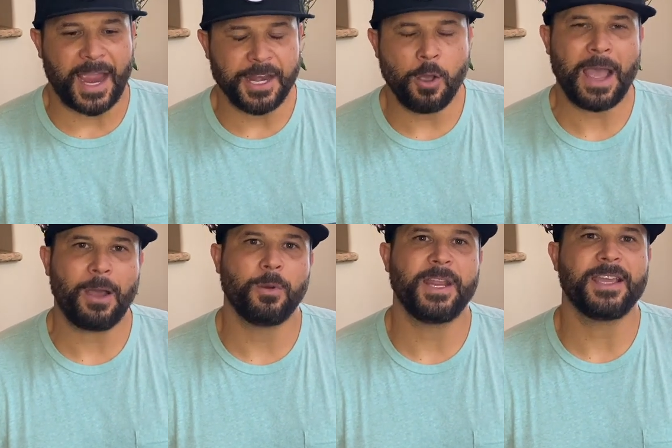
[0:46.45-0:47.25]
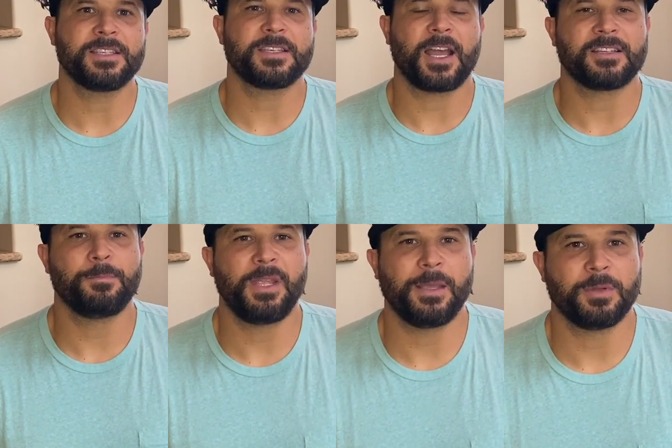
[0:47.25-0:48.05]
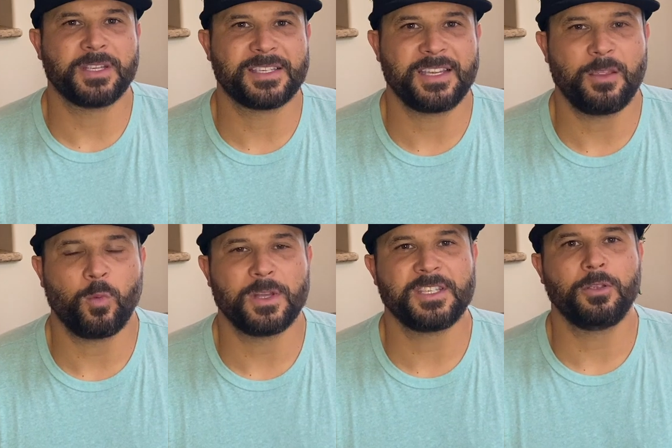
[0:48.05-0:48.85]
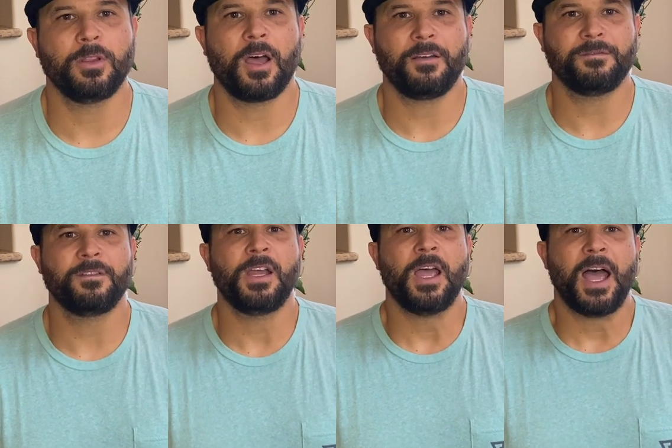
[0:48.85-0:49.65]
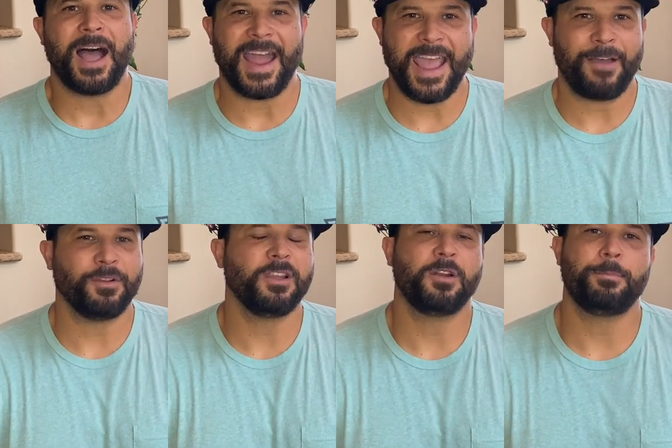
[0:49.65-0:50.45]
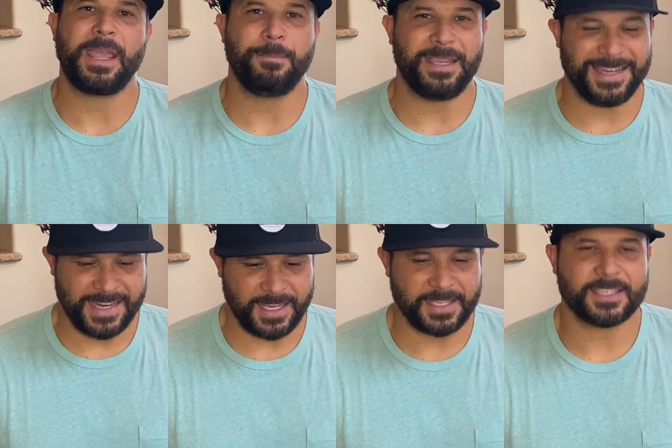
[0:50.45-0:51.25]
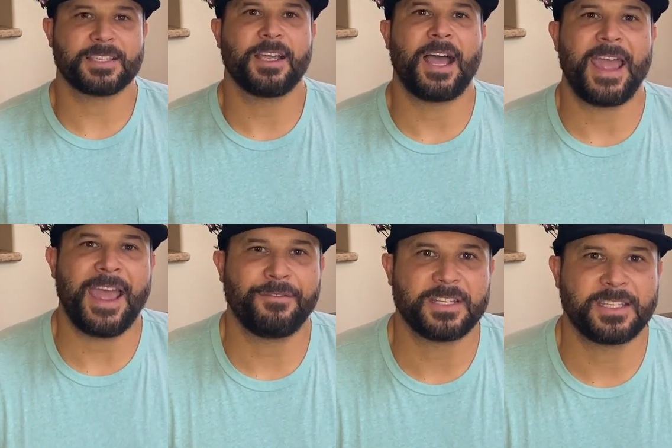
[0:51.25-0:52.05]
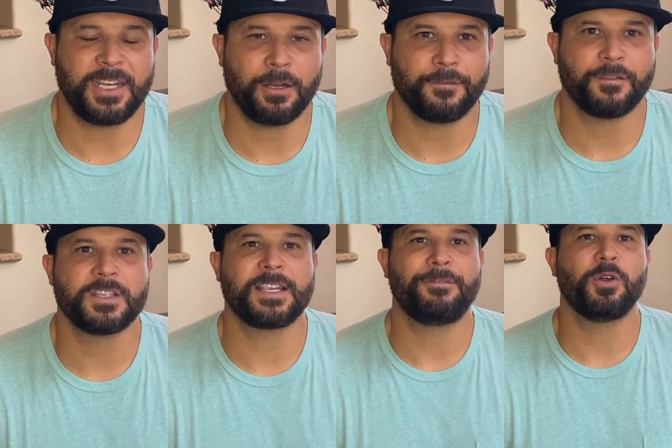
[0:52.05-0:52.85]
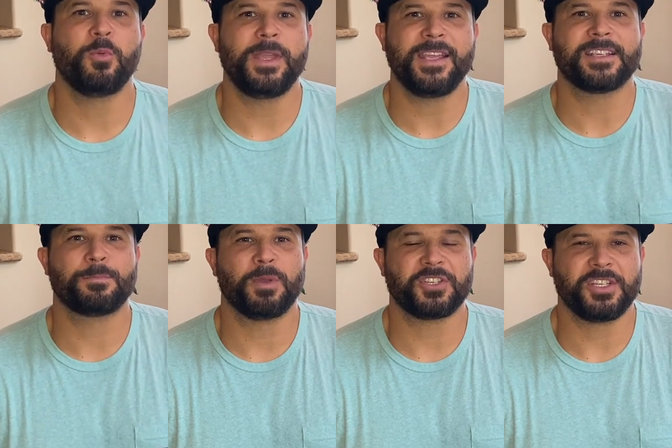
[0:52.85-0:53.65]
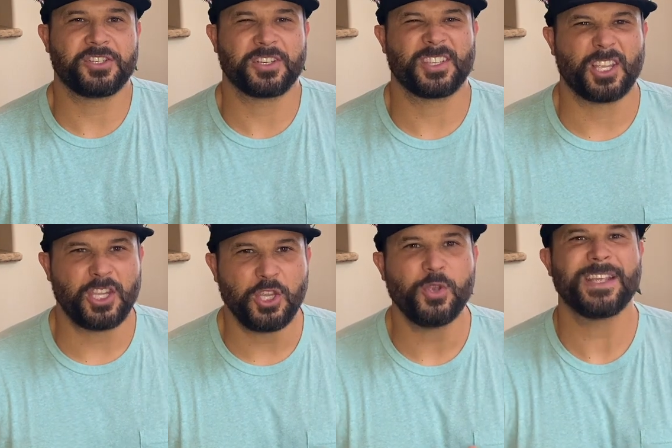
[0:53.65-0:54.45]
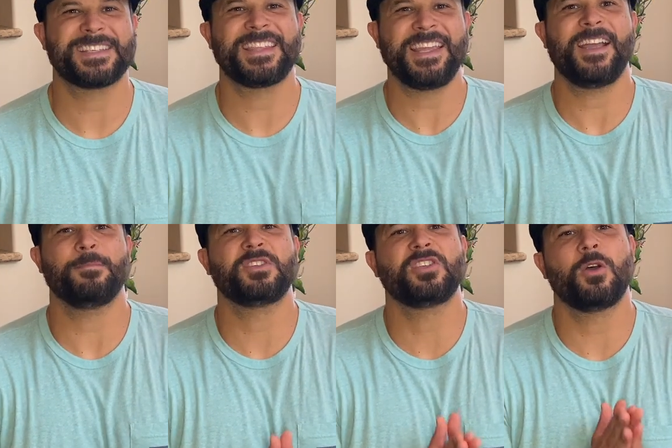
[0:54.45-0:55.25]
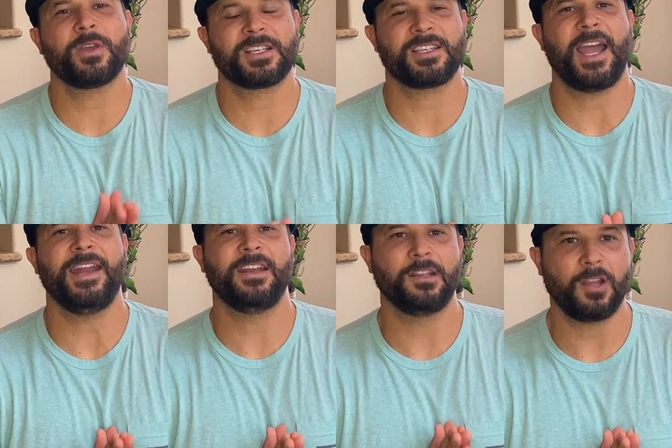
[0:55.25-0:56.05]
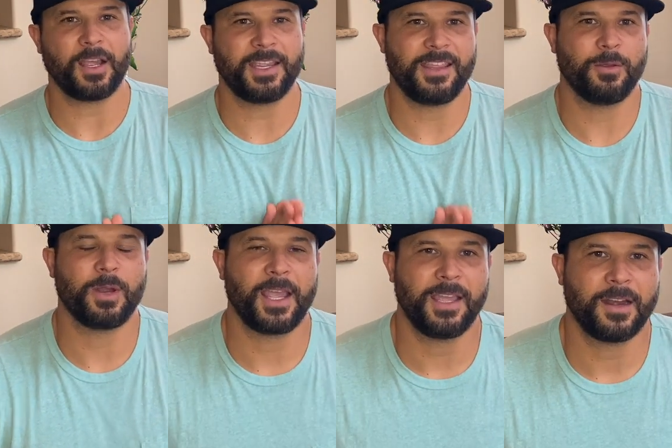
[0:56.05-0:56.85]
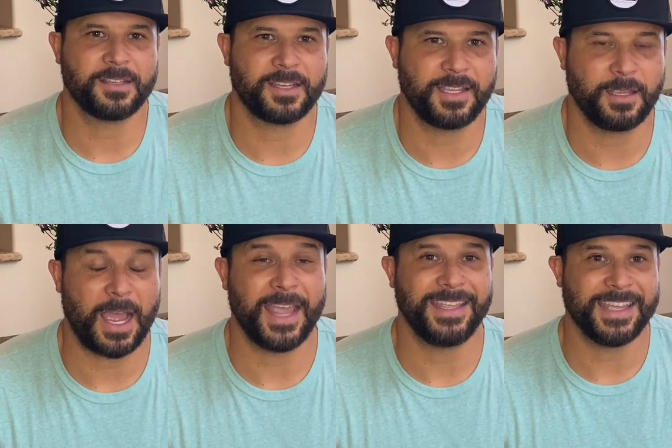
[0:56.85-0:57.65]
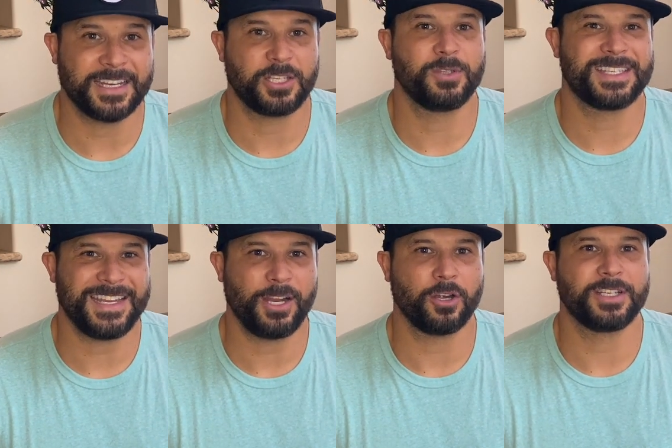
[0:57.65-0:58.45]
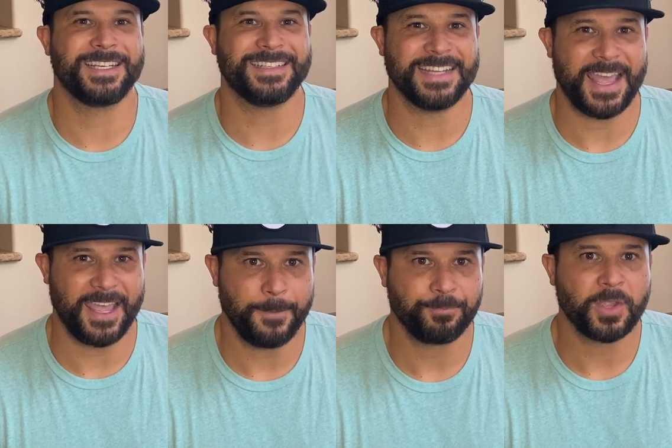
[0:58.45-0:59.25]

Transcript: I know how it is not to be able to see the ones you love. I have a little baby niece. I haven't seen her for several weeks, but she's just the cutest thing. I'm so excited and lucky that I got I get to see her today.